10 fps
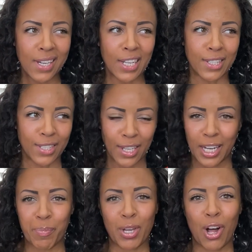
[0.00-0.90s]
it's
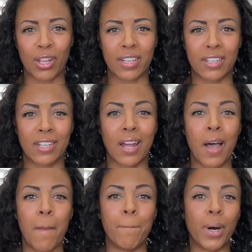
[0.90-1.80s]
gonna be all good.
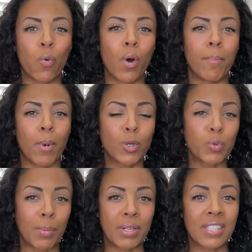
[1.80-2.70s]
But what most
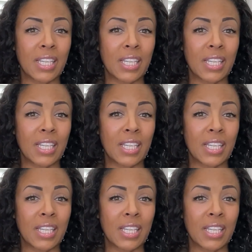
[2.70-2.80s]
women